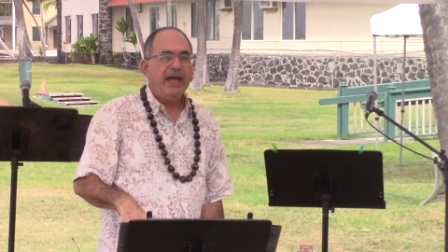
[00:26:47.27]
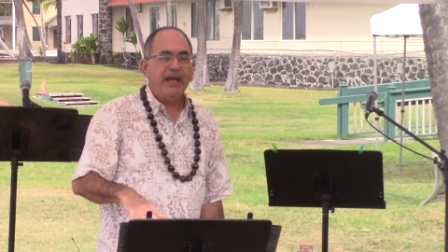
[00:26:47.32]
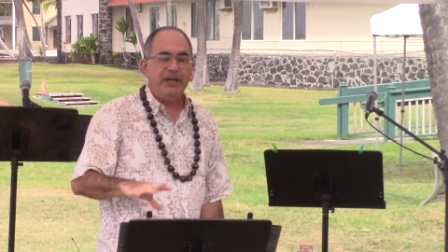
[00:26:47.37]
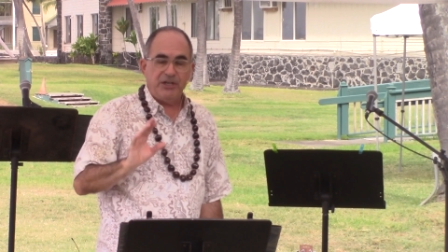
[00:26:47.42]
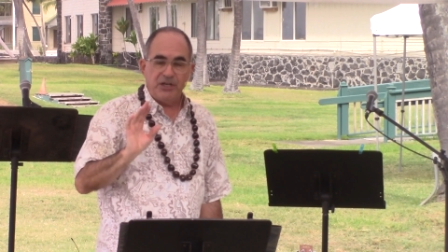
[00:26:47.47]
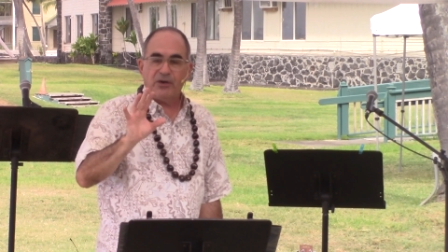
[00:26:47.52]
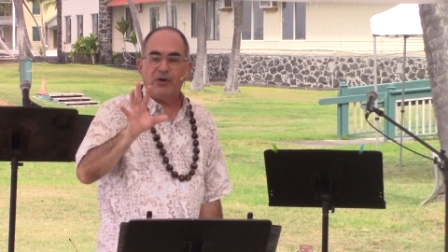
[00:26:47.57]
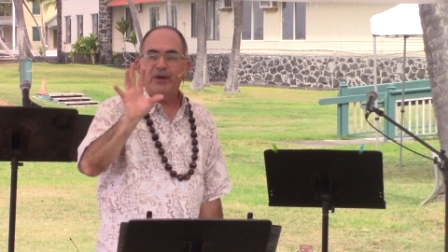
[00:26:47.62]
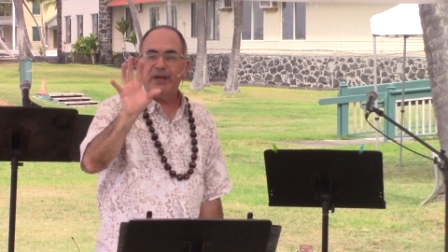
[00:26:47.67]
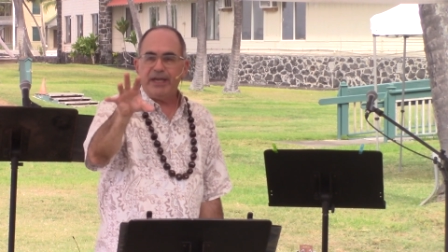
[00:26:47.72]

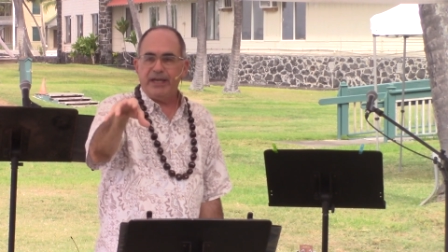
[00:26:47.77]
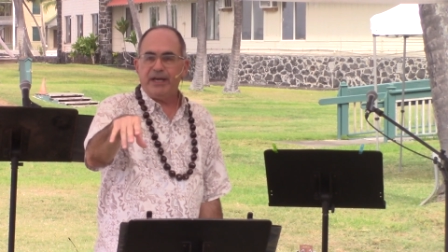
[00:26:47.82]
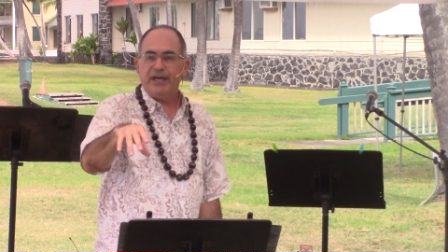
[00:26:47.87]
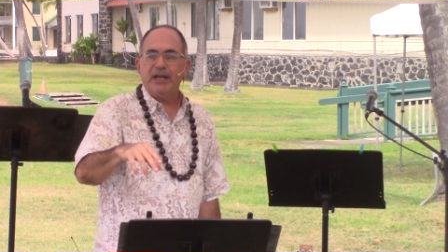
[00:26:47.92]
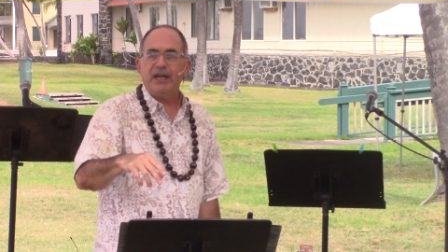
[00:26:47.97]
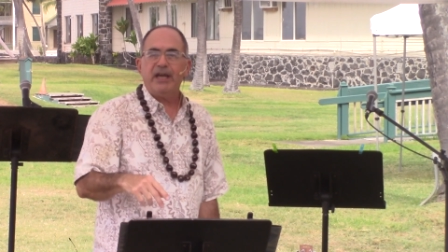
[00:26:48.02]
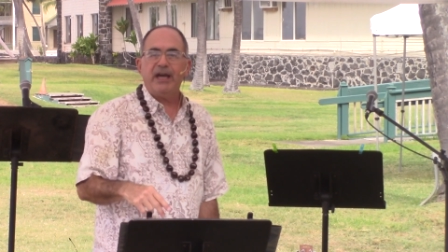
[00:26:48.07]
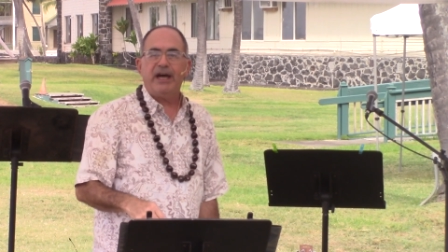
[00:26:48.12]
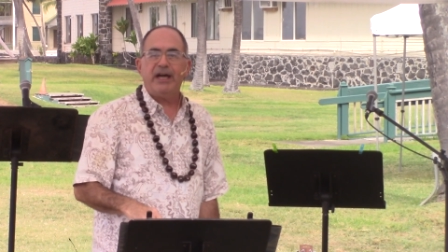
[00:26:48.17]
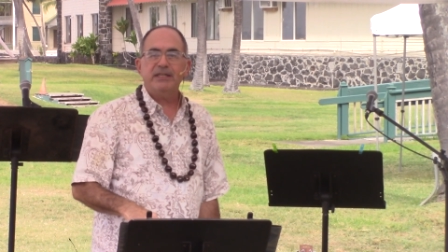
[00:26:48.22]
and you're going to get
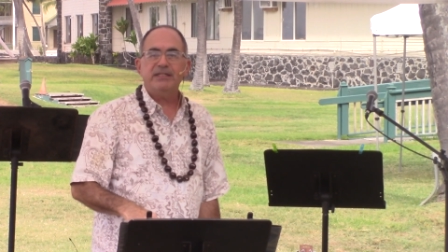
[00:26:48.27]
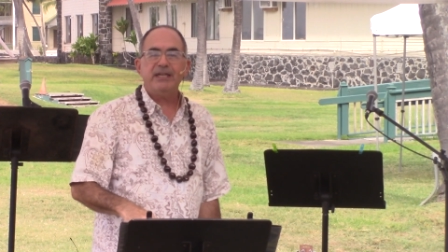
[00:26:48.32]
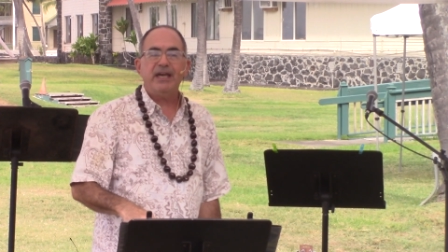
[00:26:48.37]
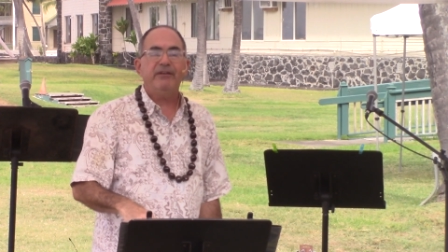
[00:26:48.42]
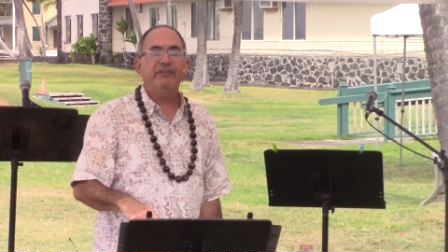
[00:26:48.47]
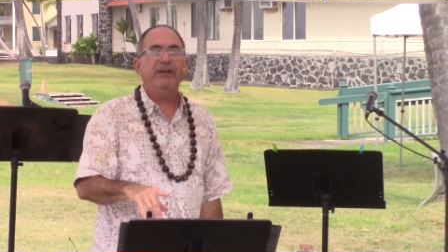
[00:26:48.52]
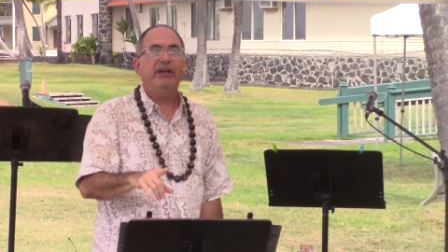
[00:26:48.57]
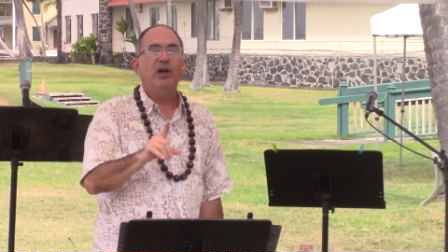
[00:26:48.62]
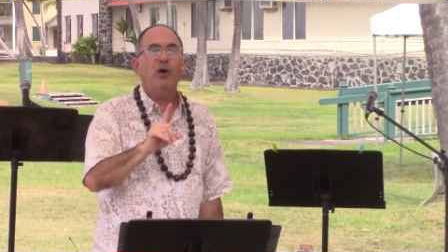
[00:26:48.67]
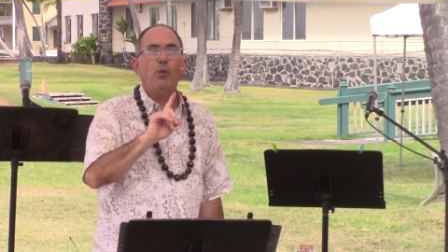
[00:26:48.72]
into God's
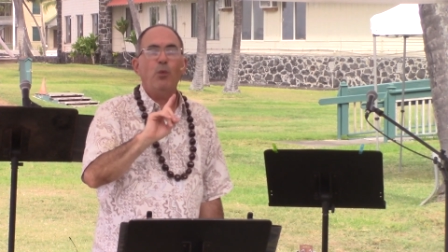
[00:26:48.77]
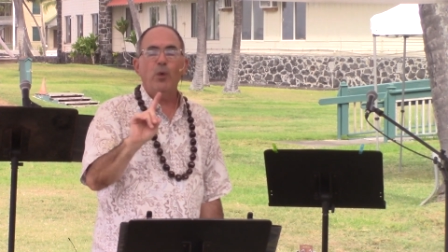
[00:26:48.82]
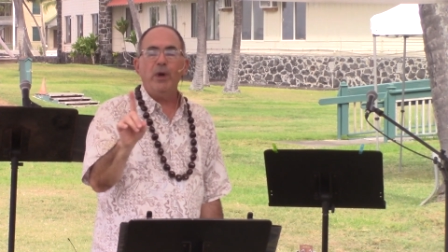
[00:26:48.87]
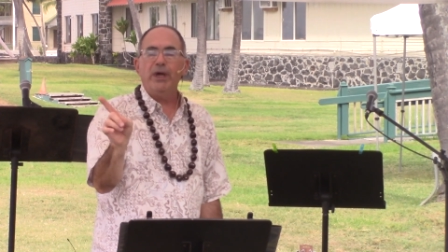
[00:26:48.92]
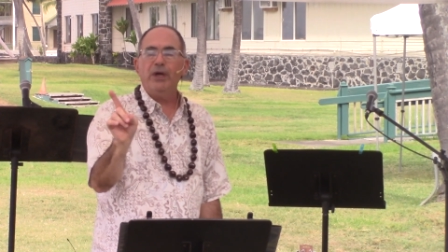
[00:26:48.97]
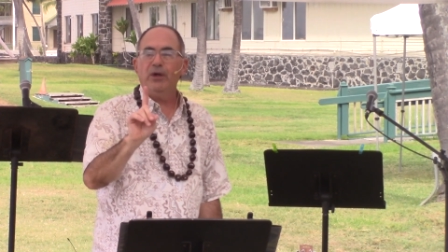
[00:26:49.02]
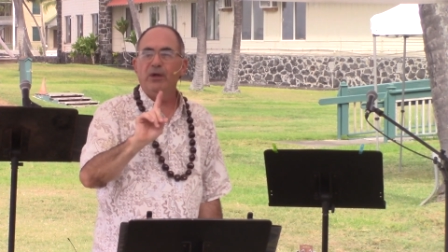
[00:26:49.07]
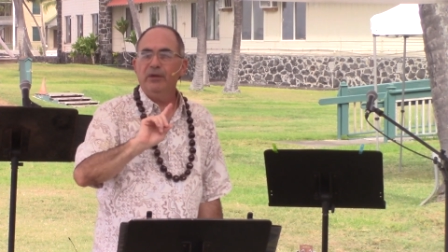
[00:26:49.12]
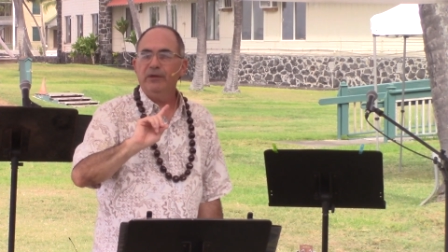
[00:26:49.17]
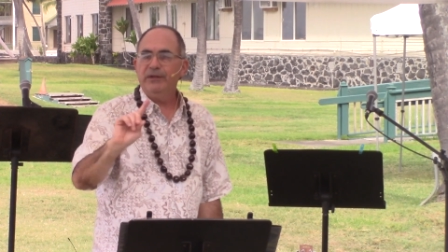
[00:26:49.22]
heaven
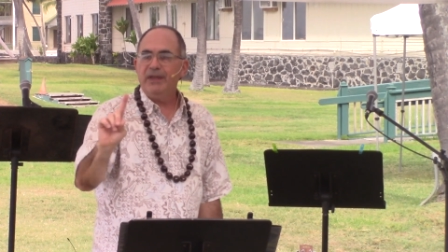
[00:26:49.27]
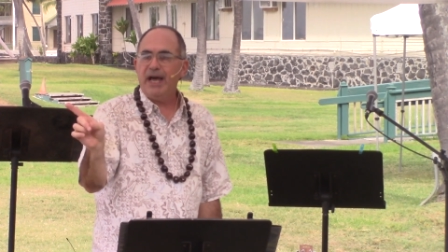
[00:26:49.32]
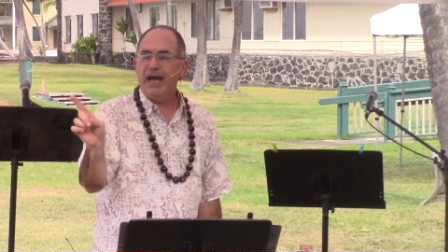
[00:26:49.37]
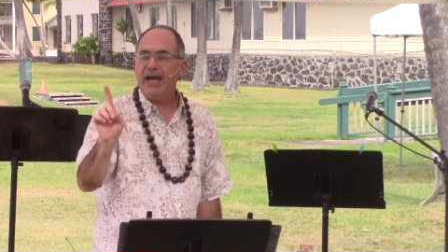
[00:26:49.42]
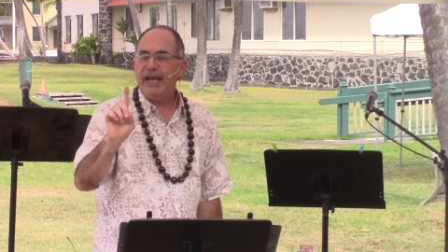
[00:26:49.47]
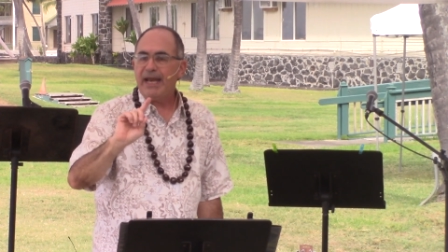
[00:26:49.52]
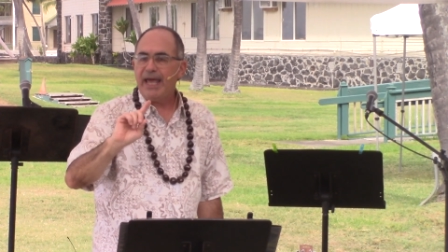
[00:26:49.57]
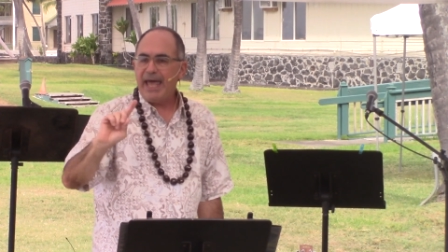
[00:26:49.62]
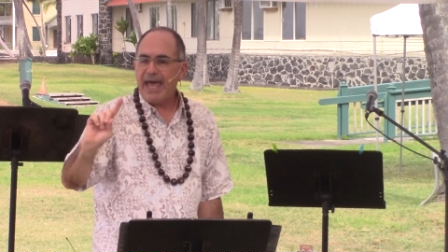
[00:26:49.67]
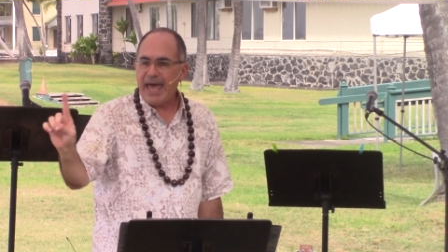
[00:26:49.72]
will
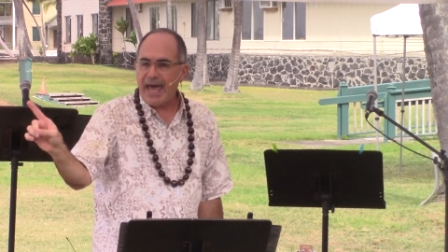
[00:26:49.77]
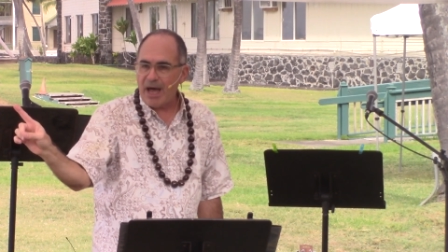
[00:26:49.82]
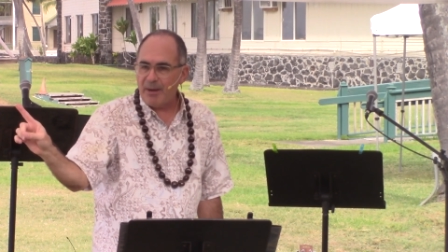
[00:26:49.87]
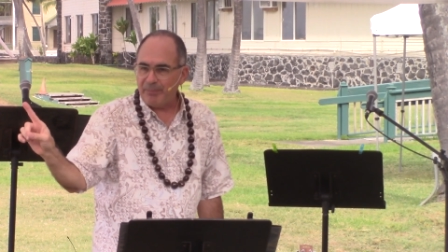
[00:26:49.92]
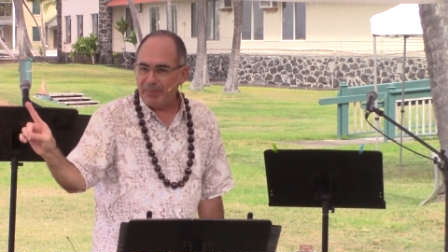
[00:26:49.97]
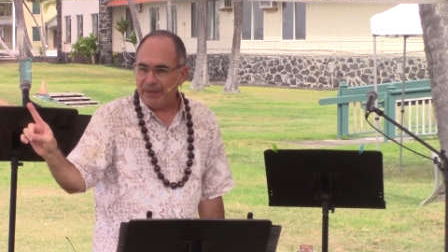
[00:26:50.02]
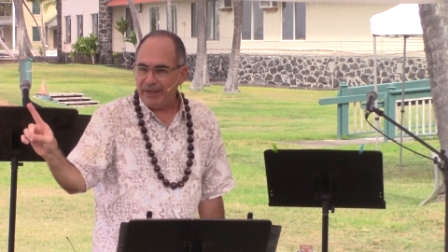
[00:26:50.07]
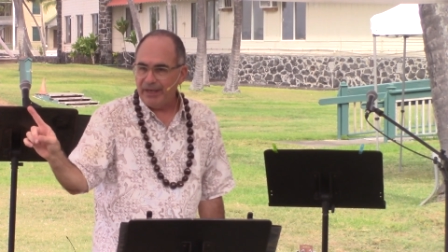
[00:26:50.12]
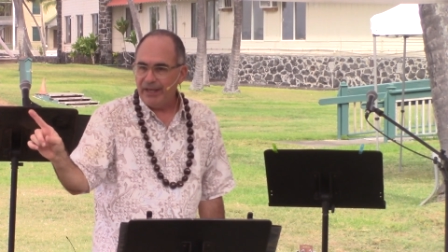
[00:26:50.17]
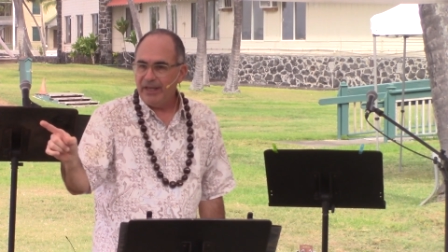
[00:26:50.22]
not
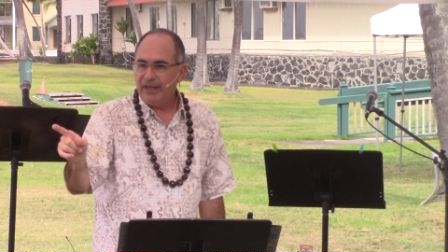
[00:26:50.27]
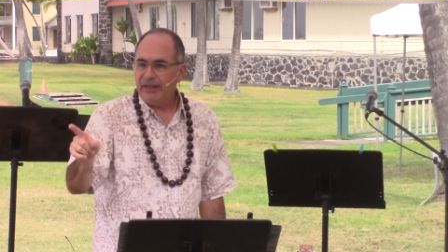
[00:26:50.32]
happen